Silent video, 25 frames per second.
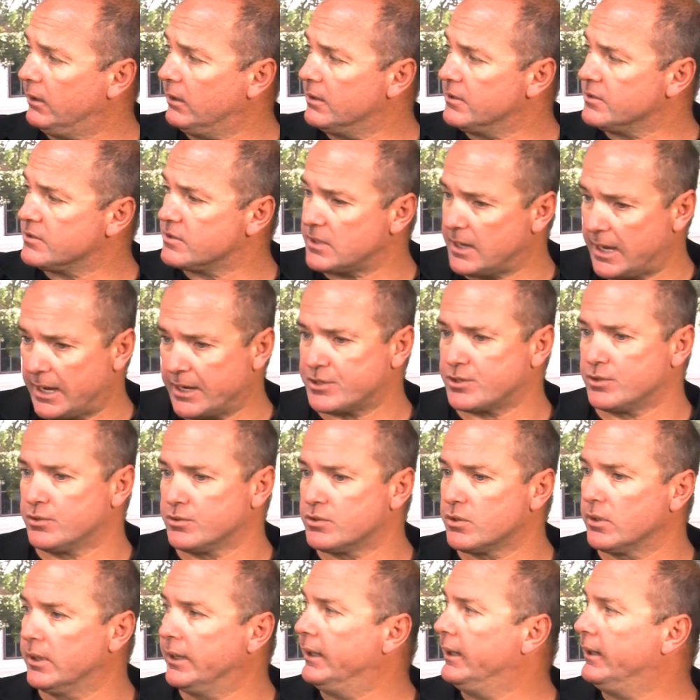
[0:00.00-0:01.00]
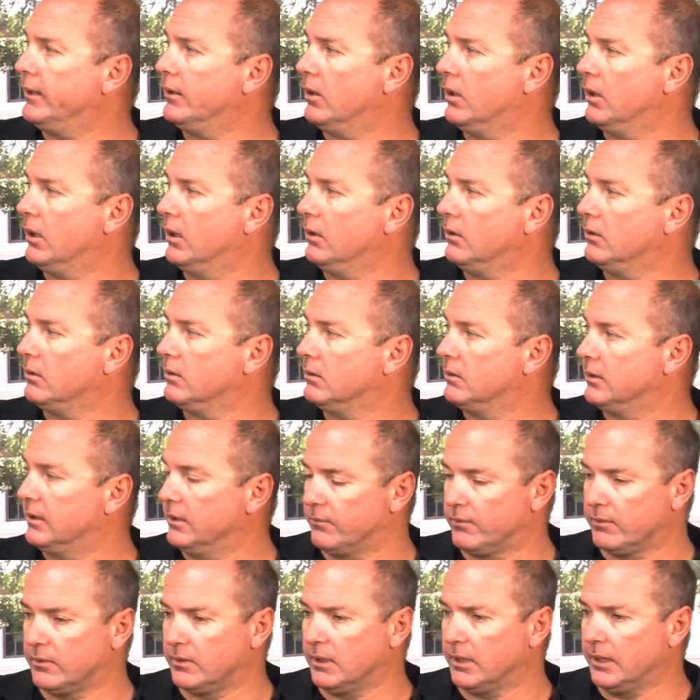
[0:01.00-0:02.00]
is actual training on
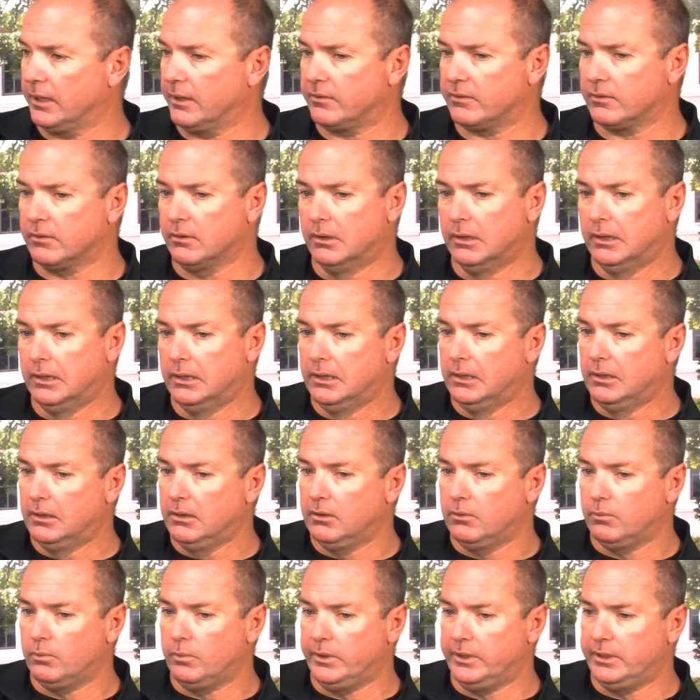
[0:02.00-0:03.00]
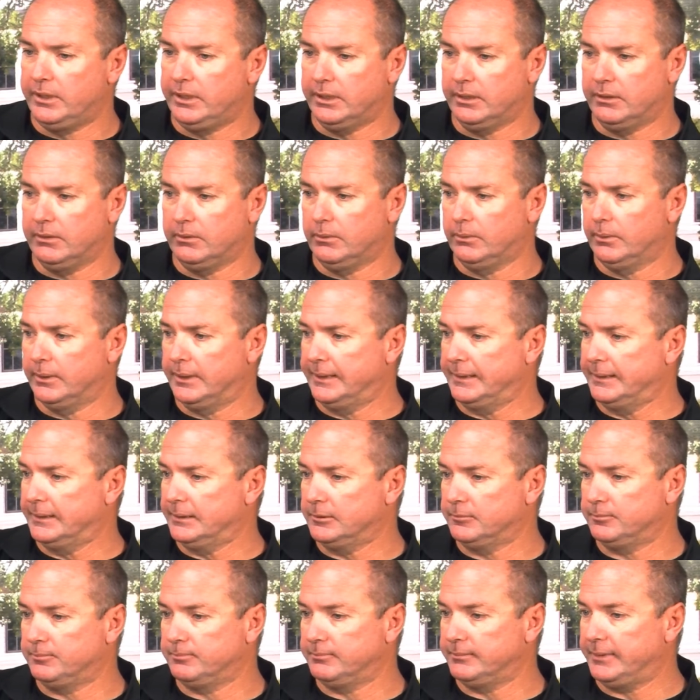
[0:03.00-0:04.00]
different things. And we do
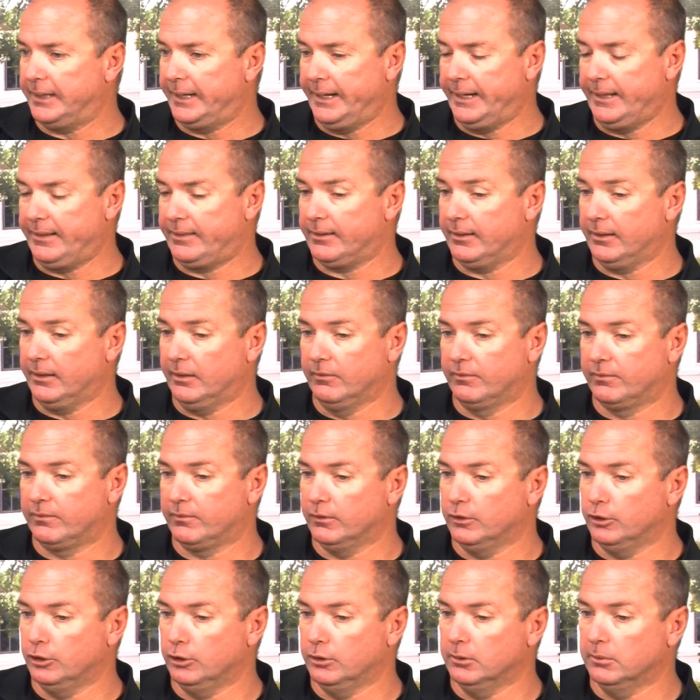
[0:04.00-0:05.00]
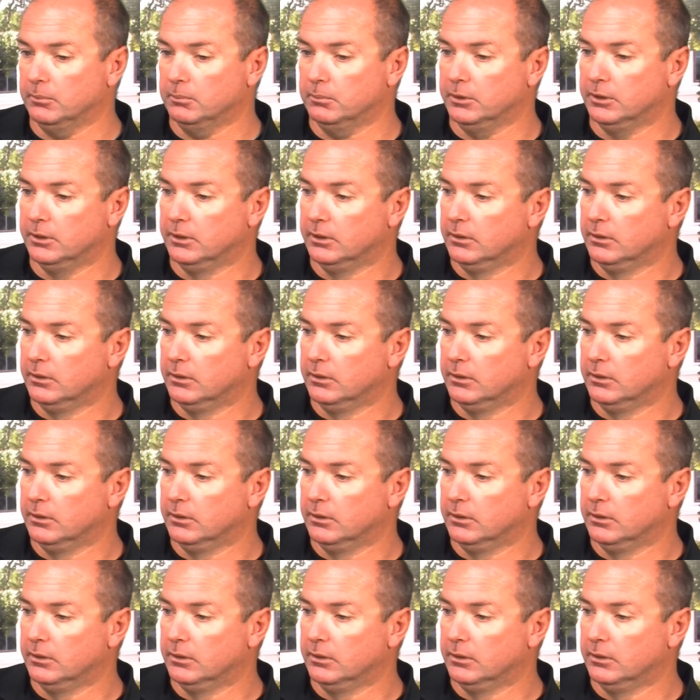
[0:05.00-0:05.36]
anything from